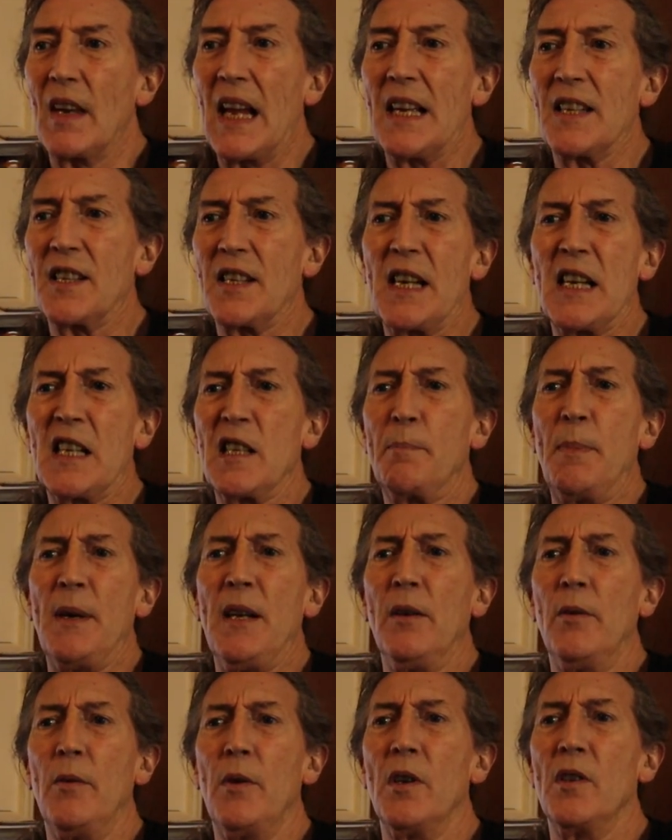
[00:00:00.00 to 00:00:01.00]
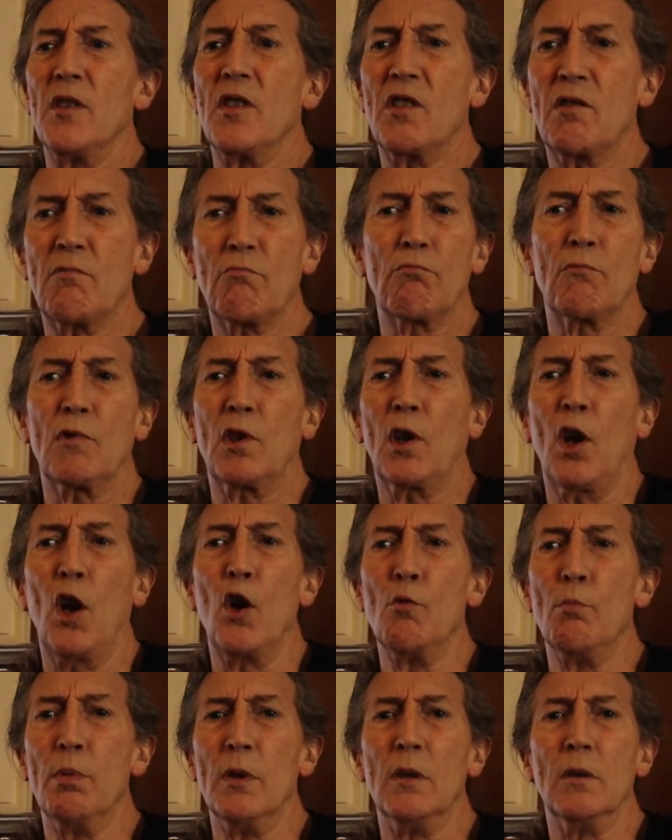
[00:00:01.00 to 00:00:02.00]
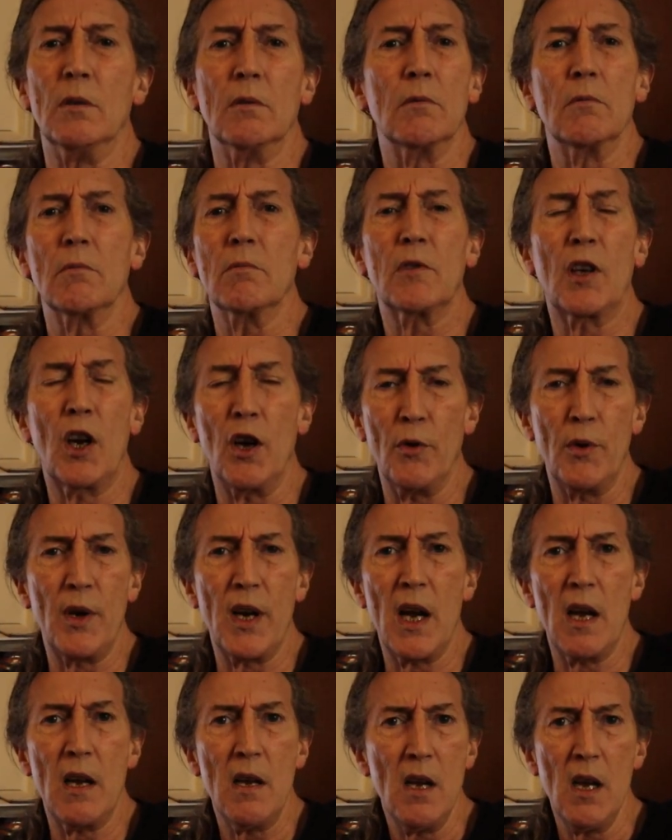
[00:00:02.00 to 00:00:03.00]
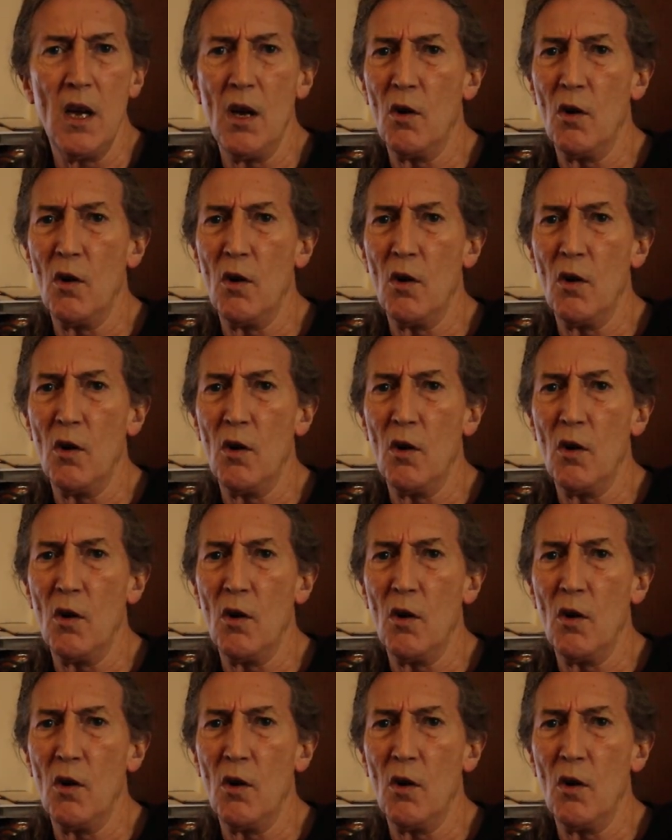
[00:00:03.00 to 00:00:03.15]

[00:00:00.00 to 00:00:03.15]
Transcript: experienced global courier,